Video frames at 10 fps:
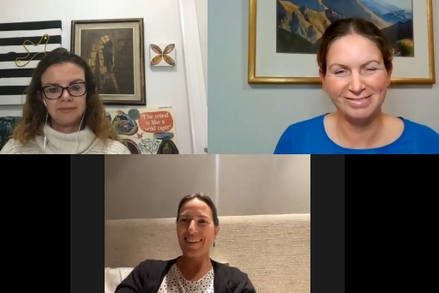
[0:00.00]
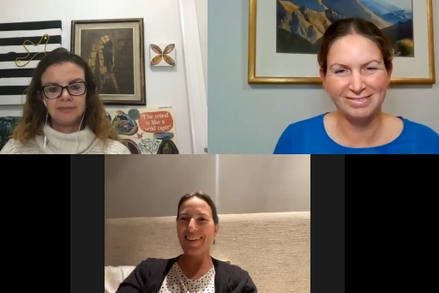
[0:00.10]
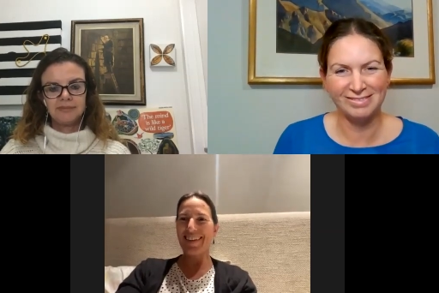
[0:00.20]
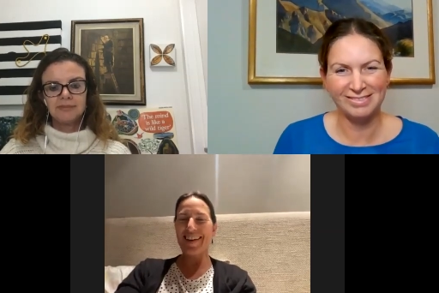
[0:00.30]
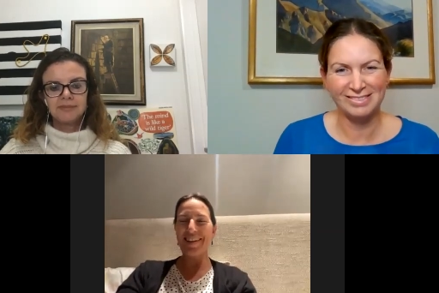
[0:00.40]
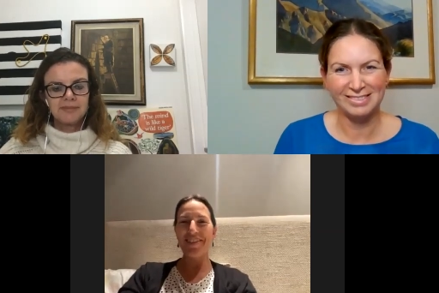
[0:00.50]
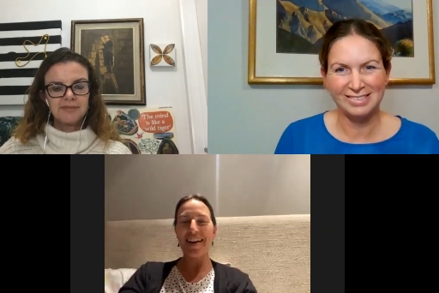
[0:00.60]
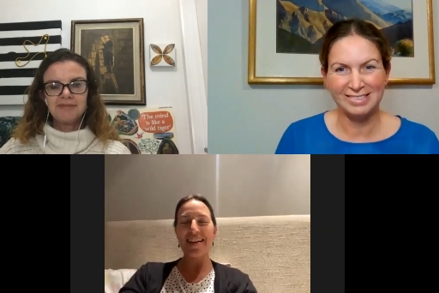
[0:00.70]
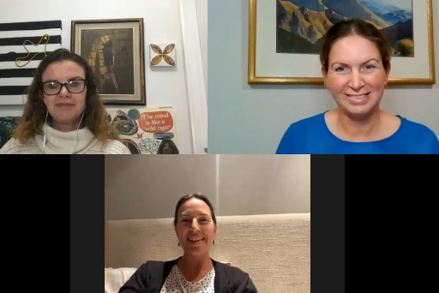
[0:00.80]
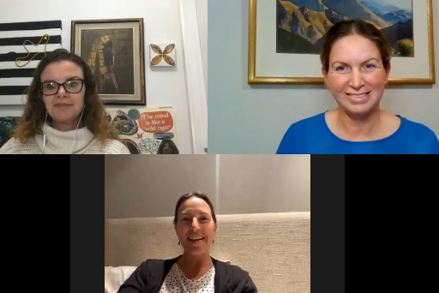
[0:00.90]
Speaker 1: yeah,
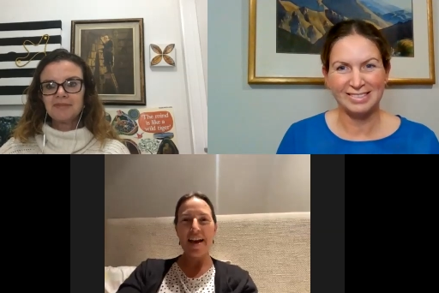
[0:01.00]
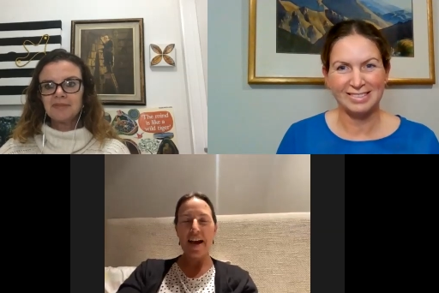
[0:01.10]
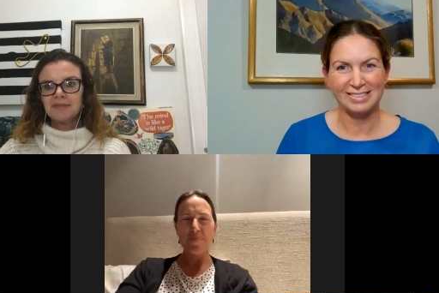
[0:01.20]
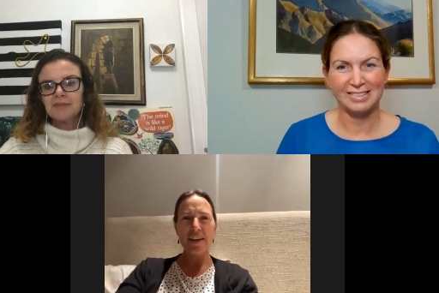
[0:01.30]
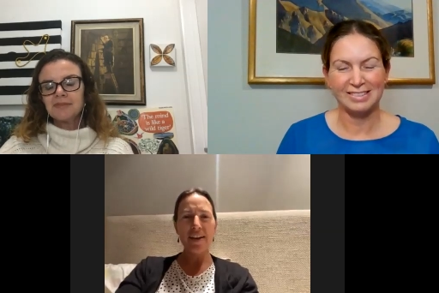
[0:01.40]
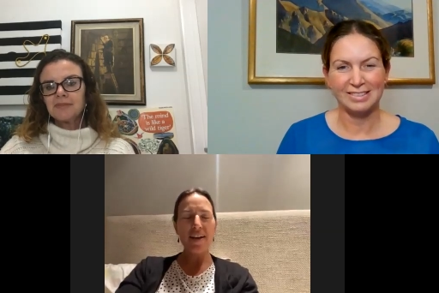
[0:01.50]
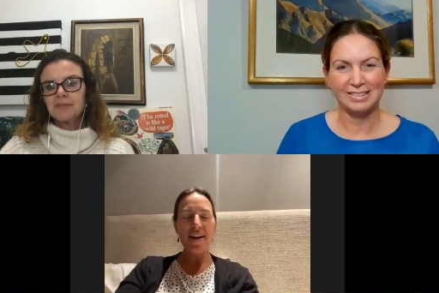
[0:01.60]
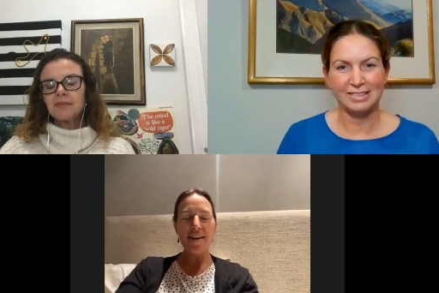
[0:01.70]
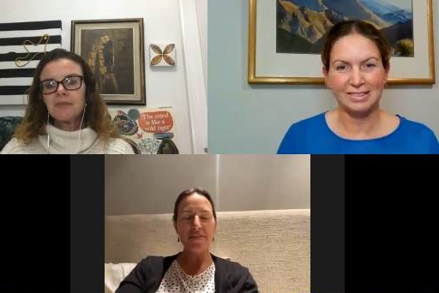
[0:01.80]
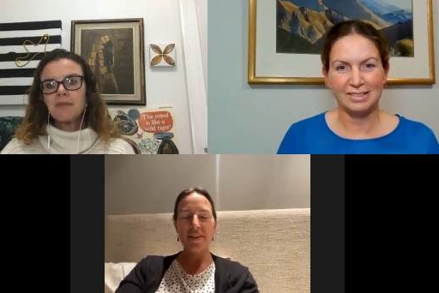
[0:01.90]
great. Um, yeah,
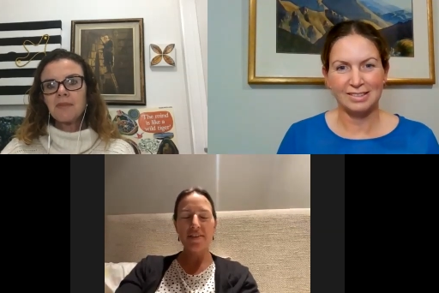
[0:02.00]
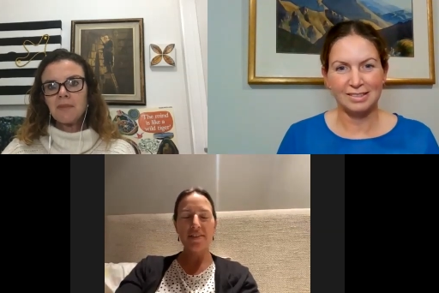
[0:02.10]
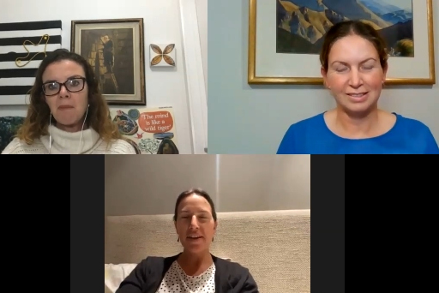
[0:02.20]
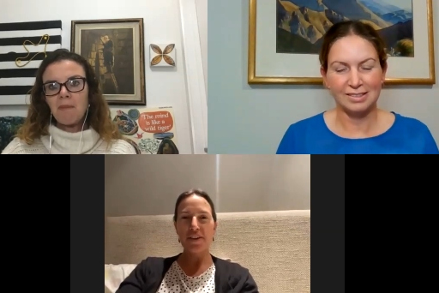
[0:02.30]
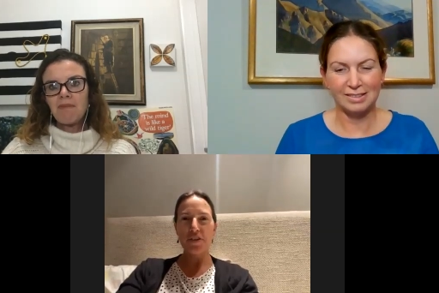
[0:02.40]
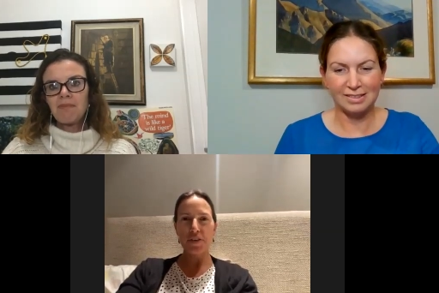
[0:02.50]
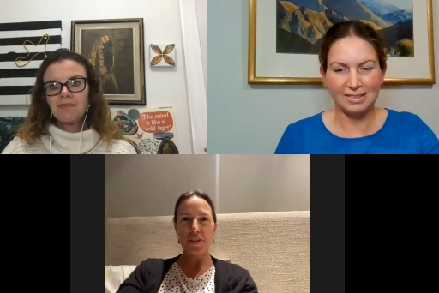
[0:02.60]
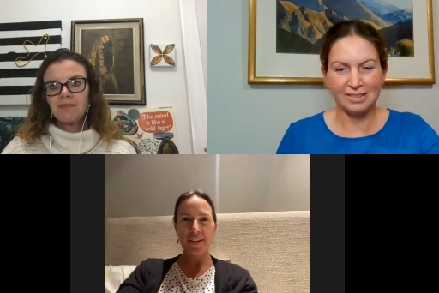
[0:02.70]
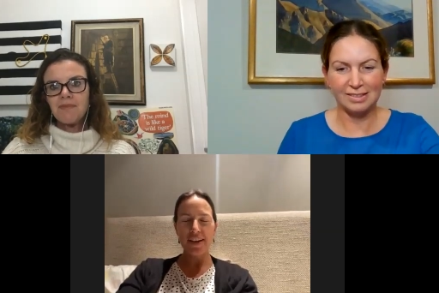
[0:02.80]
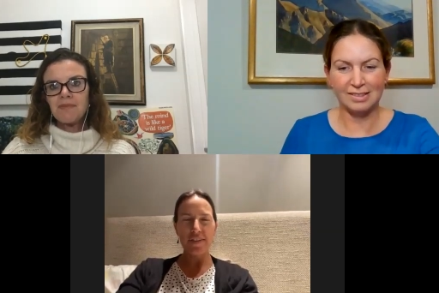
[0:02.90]
I like you,
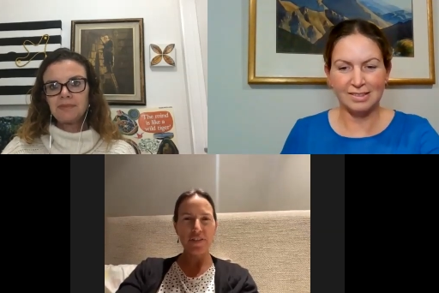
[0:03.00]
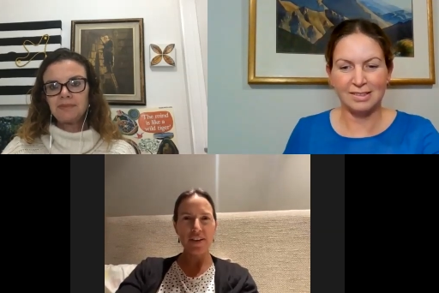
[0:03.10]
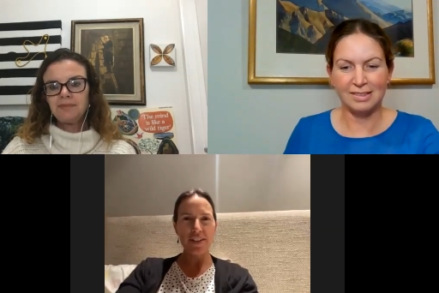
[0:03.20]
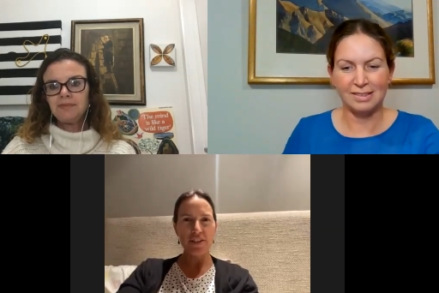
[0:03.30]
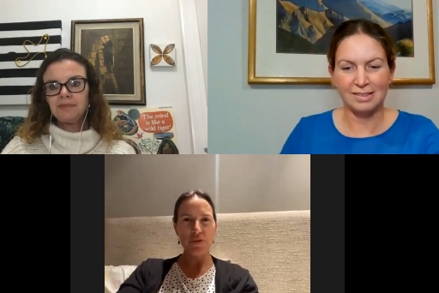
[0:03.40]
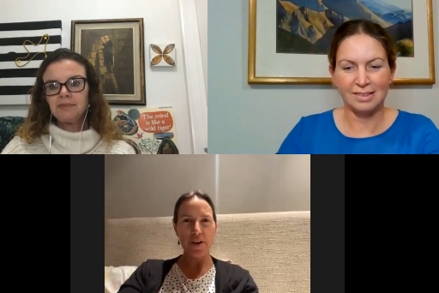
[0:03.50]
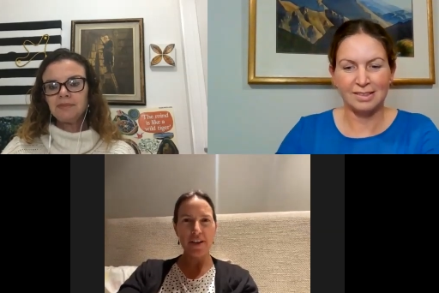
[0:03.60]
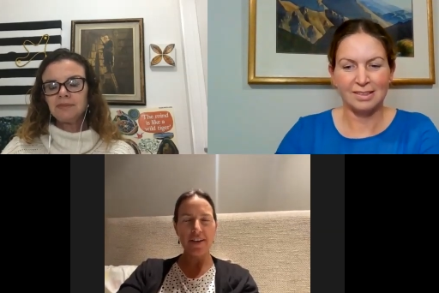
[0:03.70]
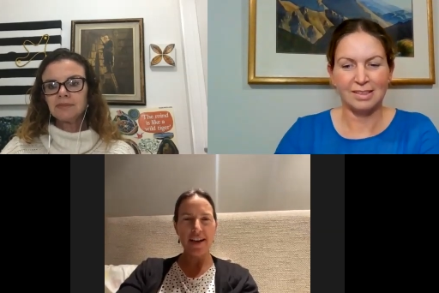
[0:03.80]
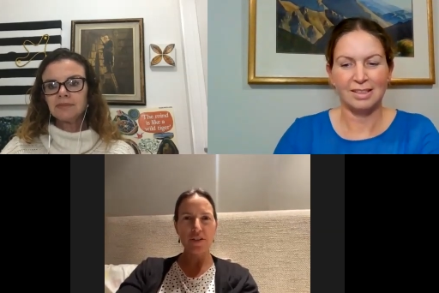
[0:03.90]
Kirsten. I love the idea of
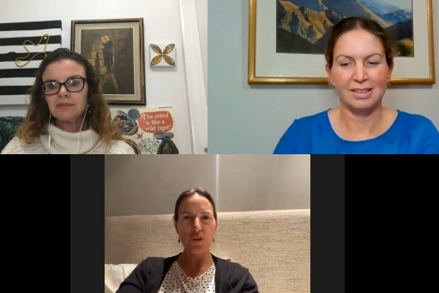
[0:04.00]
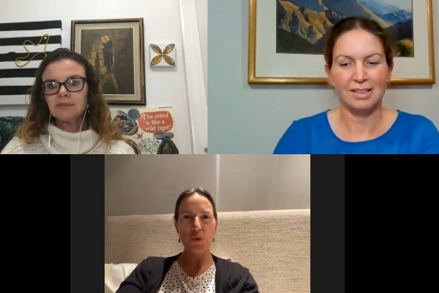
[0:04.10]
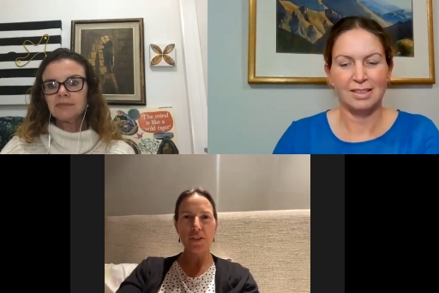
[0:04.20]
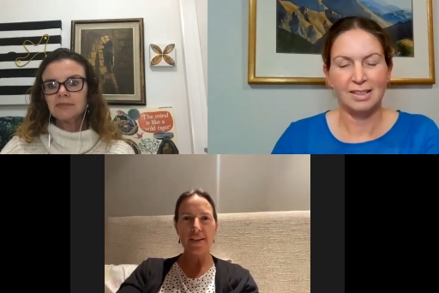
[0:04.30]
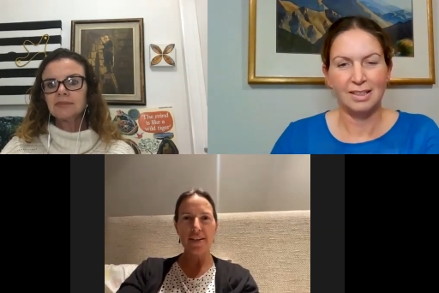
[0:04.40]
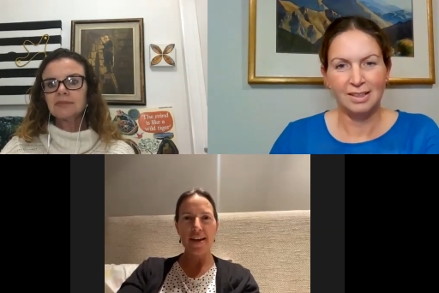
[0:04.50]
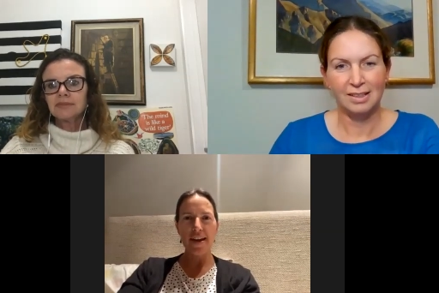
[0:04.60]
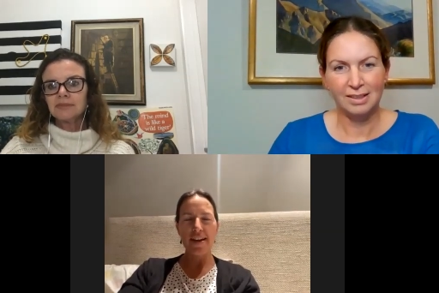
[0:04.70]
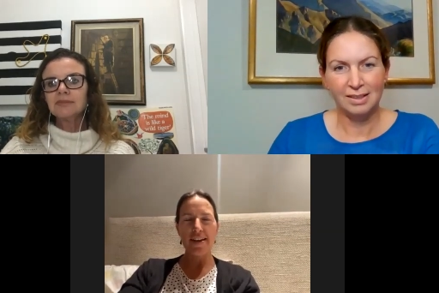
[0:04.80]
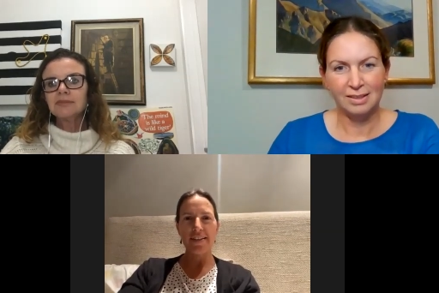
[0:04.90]
bringing the outdoors in
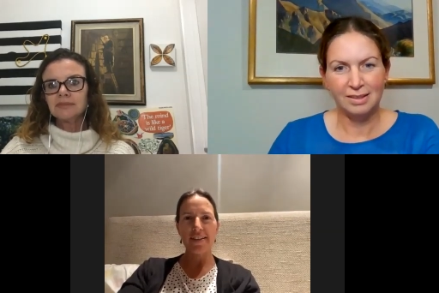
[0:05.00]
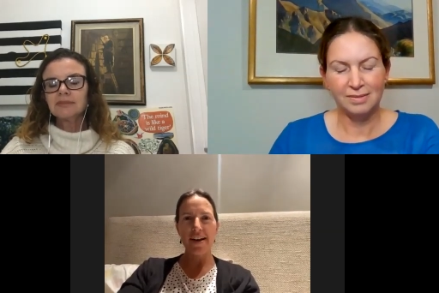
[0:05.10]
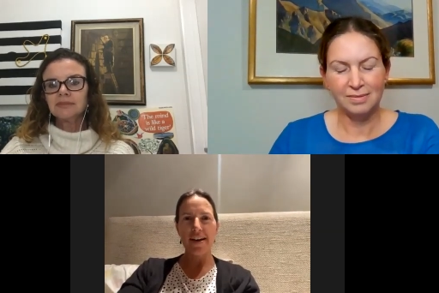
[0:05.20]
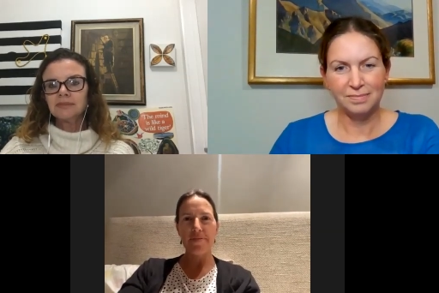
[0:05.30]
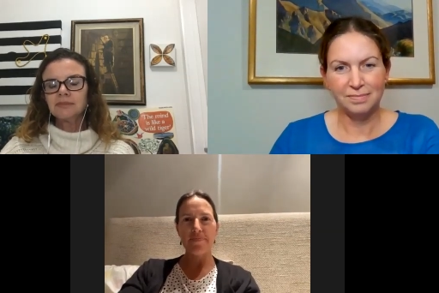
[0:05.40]
and mm.